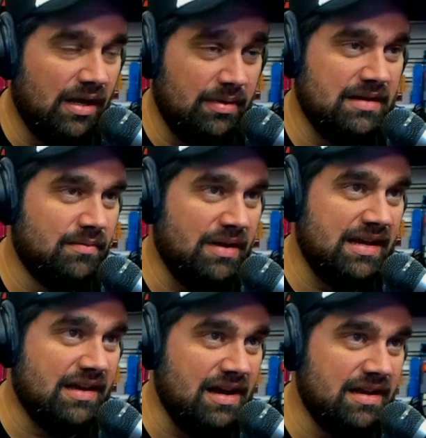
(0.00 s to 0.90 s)
I mean, my
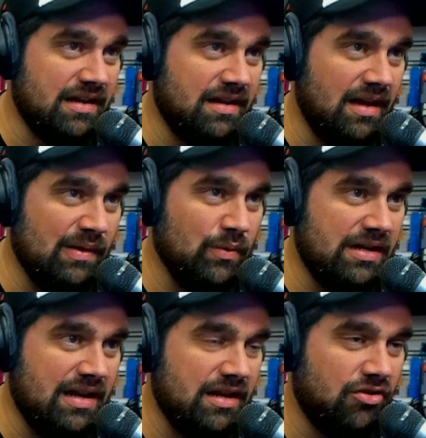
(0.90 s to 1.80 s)
God, a, what
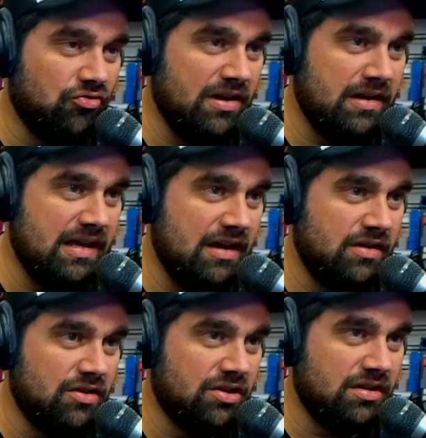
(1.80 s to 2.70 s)
kind of
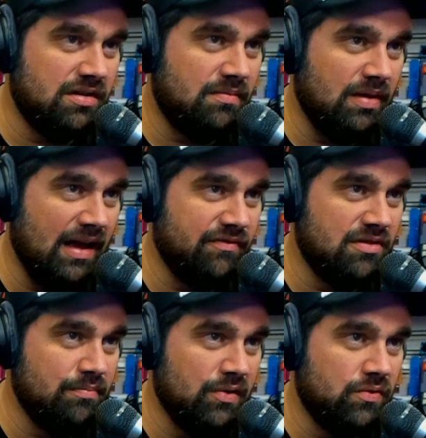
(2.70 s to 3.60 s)
carrier could have
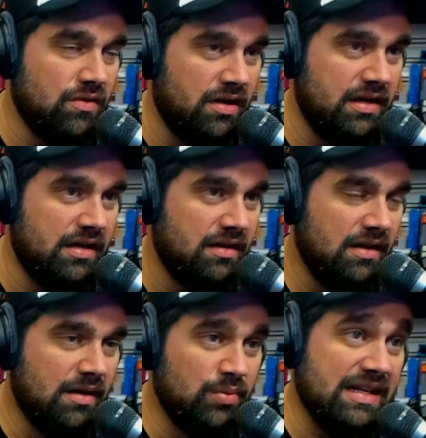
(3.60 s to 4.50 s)
them both on it?
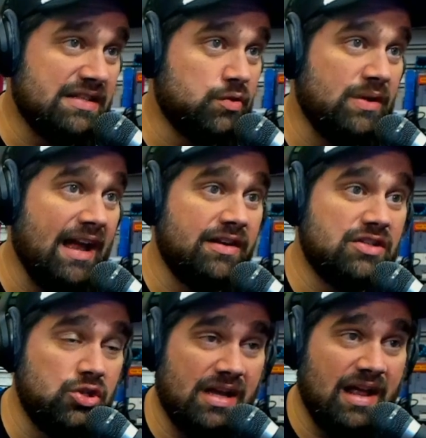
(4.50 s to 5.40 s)
But that's the reality
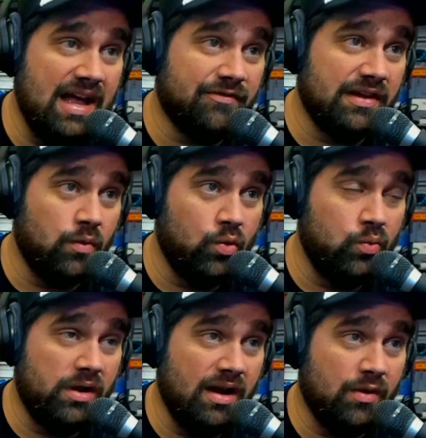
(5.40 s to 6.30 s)
too. You got to have like, well,
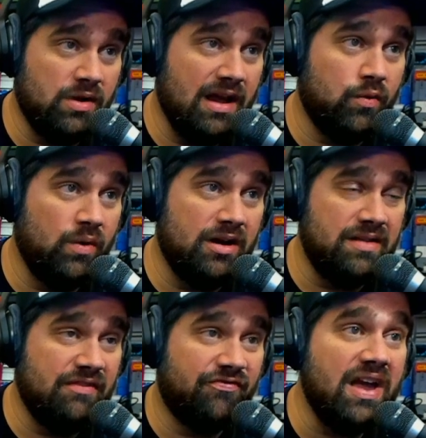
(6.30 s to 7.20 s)
where, how, how, where are
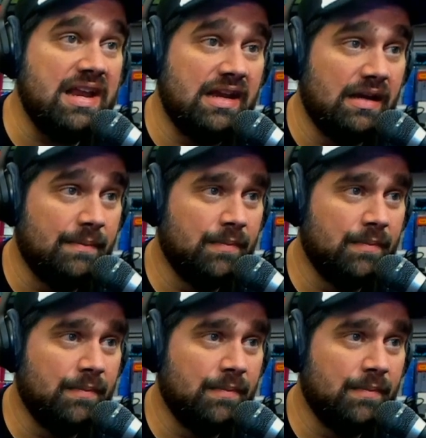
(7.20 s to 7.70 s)
they fighting?